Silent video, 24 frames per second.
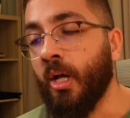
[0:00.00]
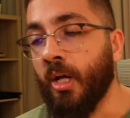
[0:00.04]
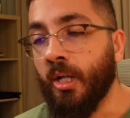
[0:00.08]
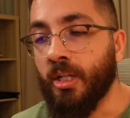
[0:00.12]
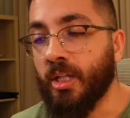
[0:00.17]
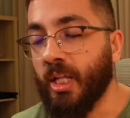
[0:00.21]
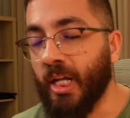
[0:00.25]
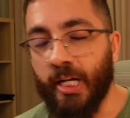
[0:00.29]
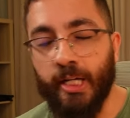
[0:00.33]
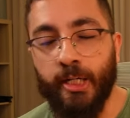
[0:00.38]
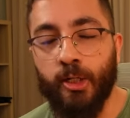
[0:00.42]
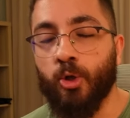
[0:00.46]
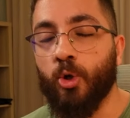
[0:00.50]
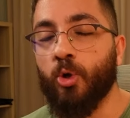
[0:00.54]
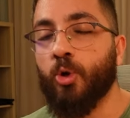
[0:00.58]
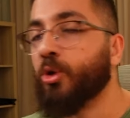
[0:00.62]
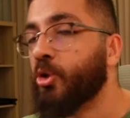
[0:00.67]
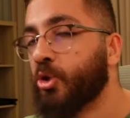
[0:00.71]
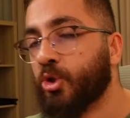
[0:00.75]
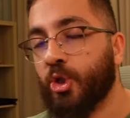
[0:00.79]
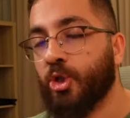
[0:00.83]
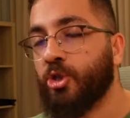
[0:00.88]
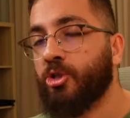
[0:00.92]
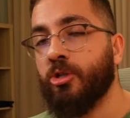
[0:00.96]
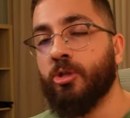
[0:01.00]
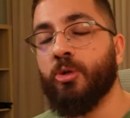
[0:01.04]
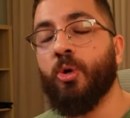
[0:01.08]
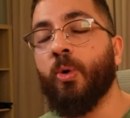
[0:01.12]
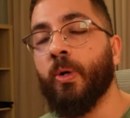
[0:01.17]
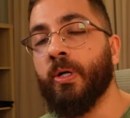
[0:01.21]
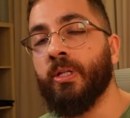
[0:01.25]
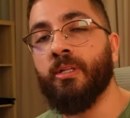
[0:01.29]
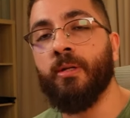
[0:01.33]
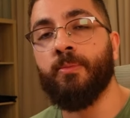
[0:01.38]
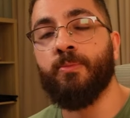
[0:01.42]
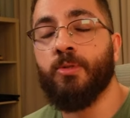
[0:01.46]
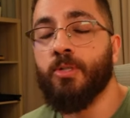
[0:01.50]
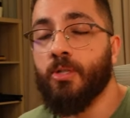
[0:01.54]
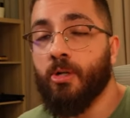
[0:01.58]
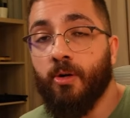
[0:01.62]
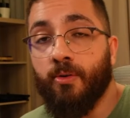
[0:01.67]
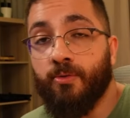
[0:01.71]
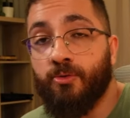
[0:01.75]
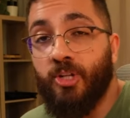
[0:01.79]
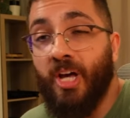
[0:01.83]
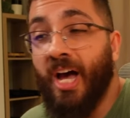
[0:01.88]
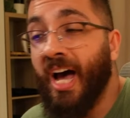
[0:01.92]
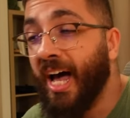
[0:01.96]
like girls just throwing
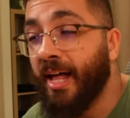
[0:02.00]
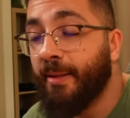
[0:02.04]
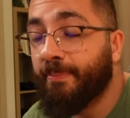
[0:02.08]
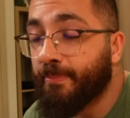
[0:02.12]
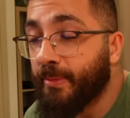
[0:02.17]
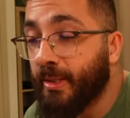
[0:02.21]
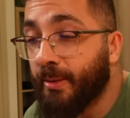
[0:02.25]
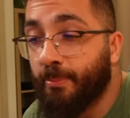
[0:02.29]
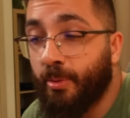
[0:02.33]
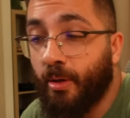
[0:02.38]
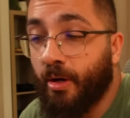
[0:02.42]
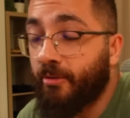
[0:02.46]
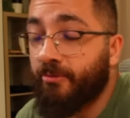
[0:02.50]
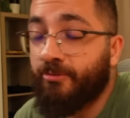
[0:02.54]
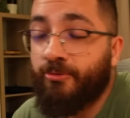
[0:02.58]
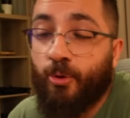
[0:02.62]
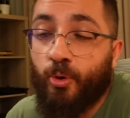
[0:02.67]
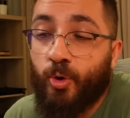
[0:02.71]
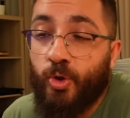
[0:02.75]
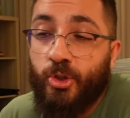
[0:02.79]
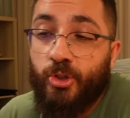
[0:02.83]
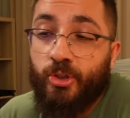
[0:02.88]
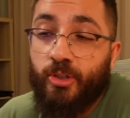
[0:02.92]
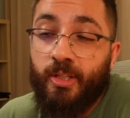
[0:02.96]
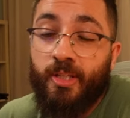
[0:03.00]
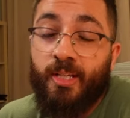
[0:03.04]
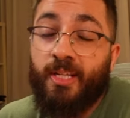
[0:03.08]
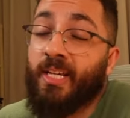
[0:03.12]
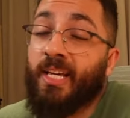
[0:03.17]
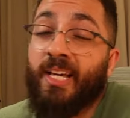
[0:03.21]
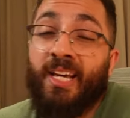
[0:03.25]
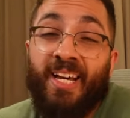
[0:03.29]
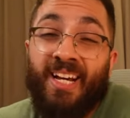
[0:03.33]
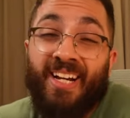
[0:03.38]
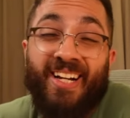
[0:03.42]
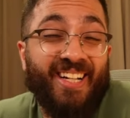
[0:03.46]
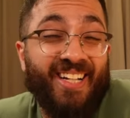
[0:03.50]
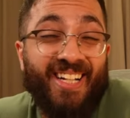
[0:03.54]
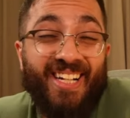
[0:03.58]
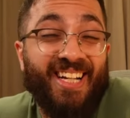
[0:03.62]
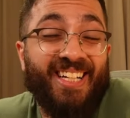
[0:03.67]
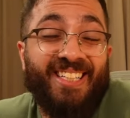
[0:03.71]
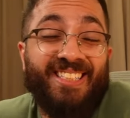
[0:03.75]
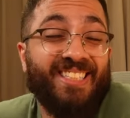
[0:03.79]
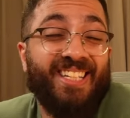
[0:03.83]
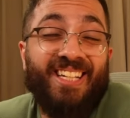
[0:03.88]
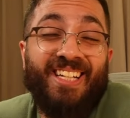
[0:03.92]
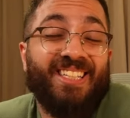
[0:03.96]
themselves at me. But unfortunately,
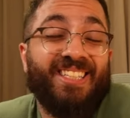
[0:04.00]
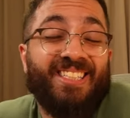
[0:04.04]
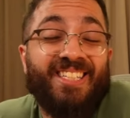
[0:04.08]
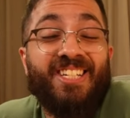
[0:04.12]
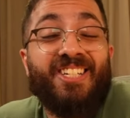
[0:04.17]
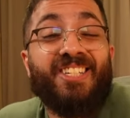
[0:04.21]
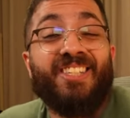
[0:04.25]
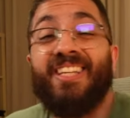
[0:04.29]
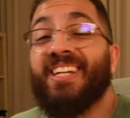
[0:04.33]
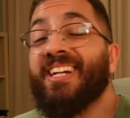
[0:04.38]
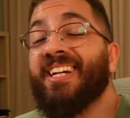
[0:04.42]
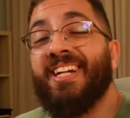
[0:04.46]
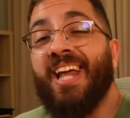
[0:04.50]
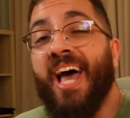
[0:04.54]
it, it just didn't